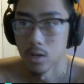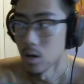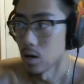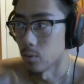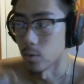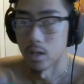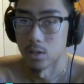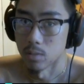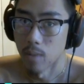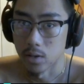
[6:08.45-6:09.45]
whether
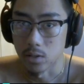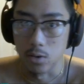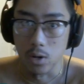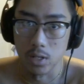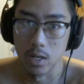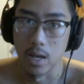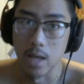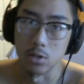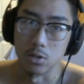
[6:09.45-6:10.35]
it's a monster or a teen, and you're